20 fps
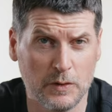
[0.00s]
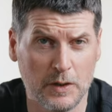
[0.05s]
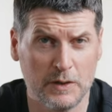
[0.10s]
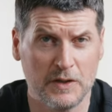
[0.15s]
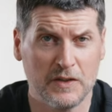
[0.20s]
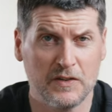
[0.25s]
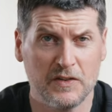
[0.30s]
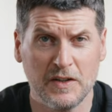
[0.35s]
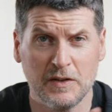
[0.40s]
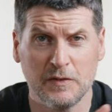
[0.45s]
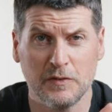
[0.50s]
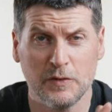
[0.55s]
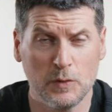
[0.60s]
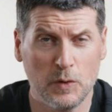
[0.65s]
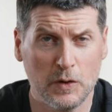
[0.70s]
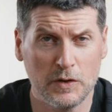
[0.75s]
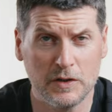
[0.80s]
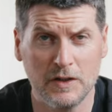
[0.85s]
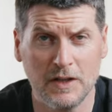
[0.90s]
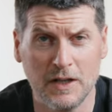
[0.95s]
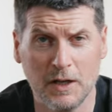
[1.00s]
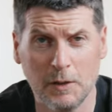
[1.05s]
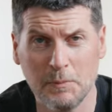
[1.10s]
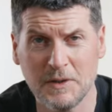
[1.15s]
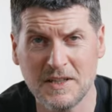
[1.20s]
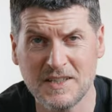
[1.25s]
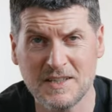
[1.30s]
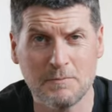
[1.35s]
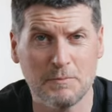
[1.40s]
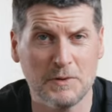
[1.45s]
Now, they sent a few other little
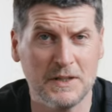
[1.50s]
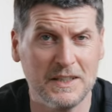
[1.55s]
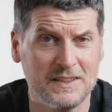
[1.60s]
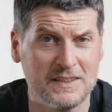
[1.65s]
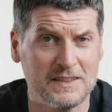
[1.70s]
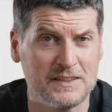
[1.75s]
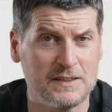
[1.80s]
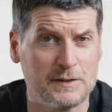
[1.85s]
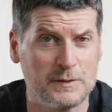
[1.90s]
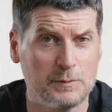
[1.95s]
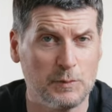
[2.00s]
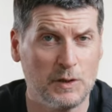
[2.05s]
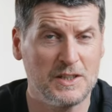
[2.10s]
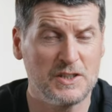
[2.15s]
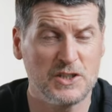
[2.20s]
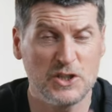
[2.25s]
bits and pieces as well.